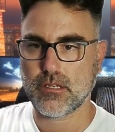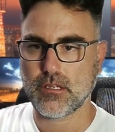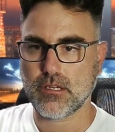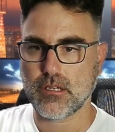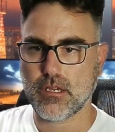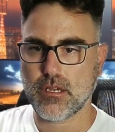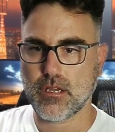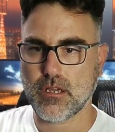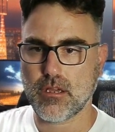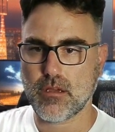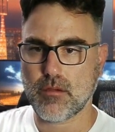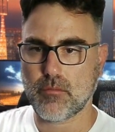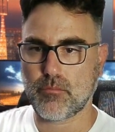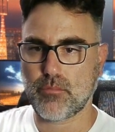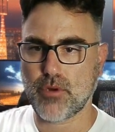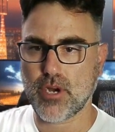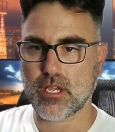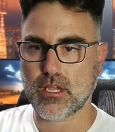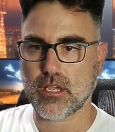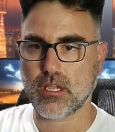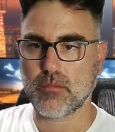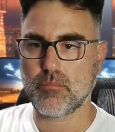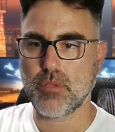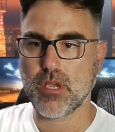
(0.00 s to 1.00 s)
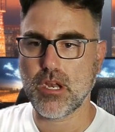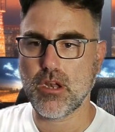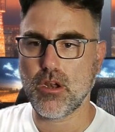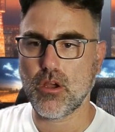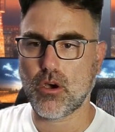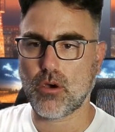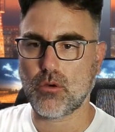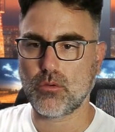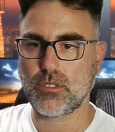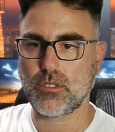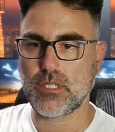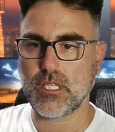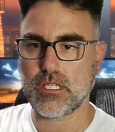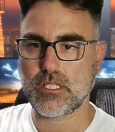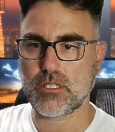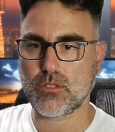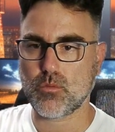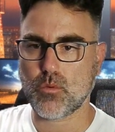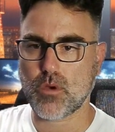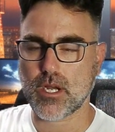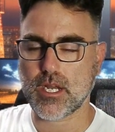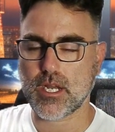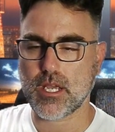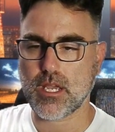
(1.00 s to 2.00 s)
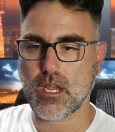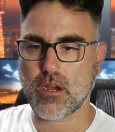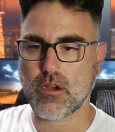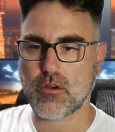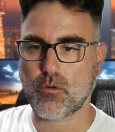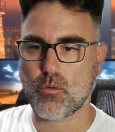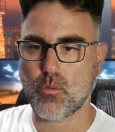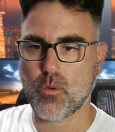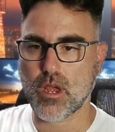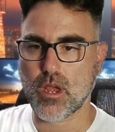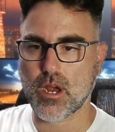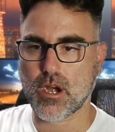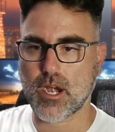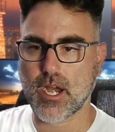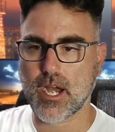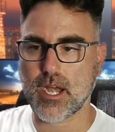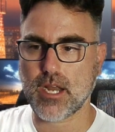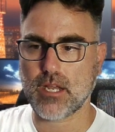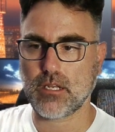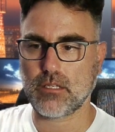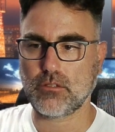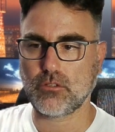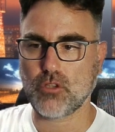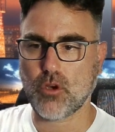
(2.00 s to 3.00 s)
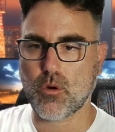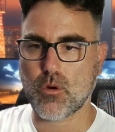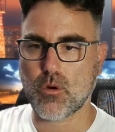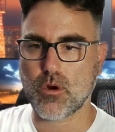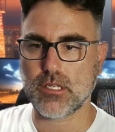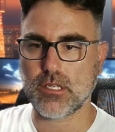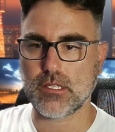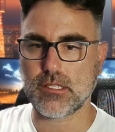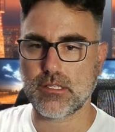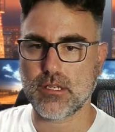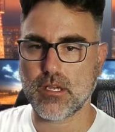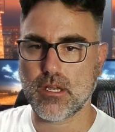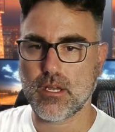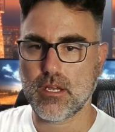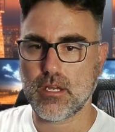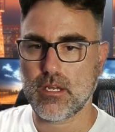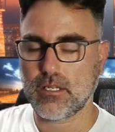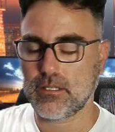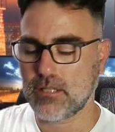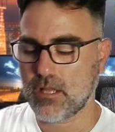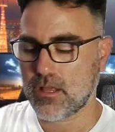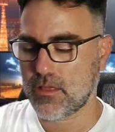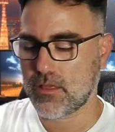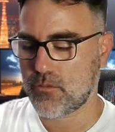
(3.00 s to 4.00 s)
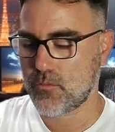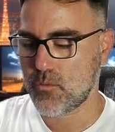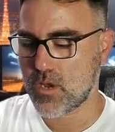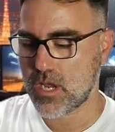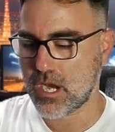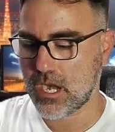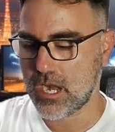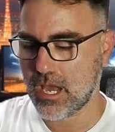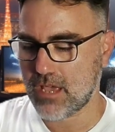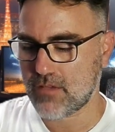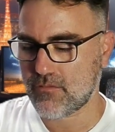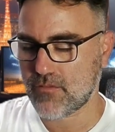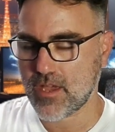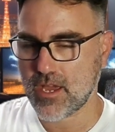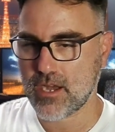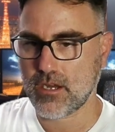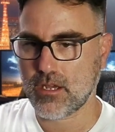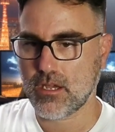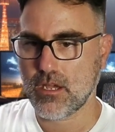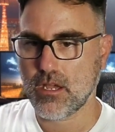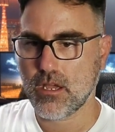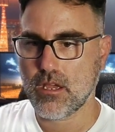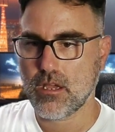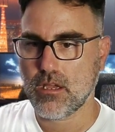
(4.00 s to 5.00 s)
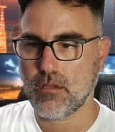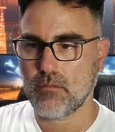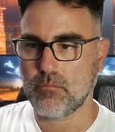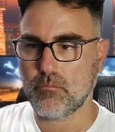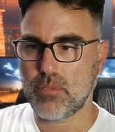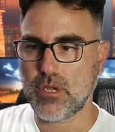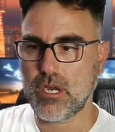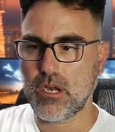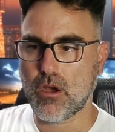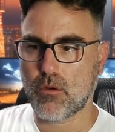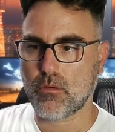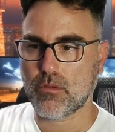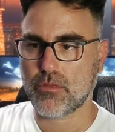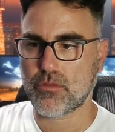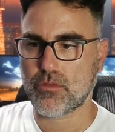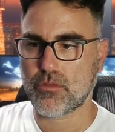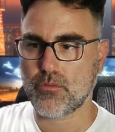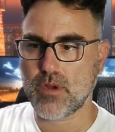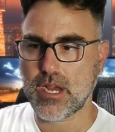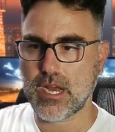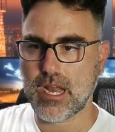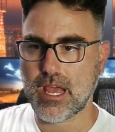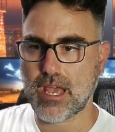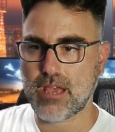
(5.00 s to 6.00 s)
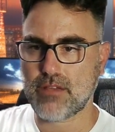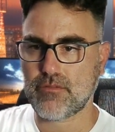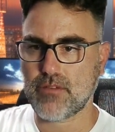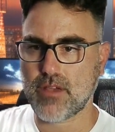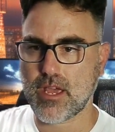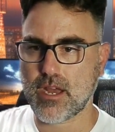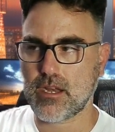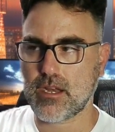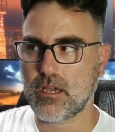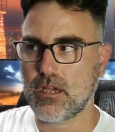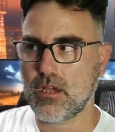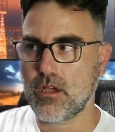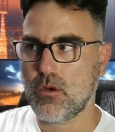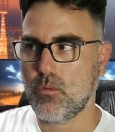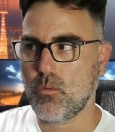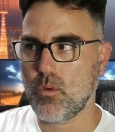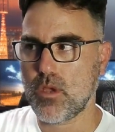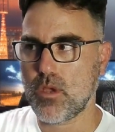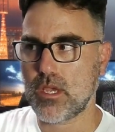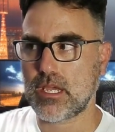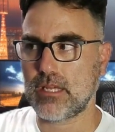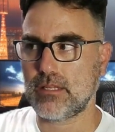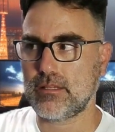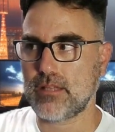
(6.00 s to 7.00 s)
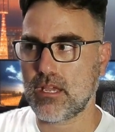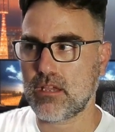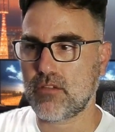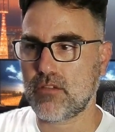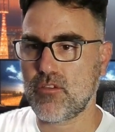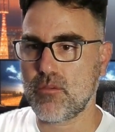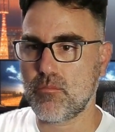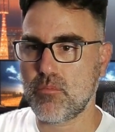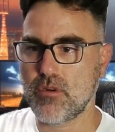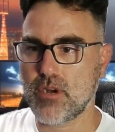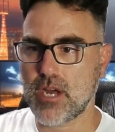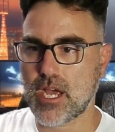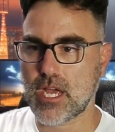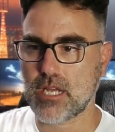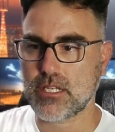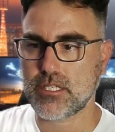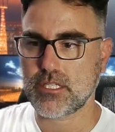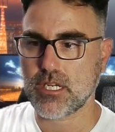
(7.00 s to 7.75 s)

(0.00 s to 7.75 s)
Breaking below this one here, we are heading towards the 311. Below 311, we can take Fibonacci,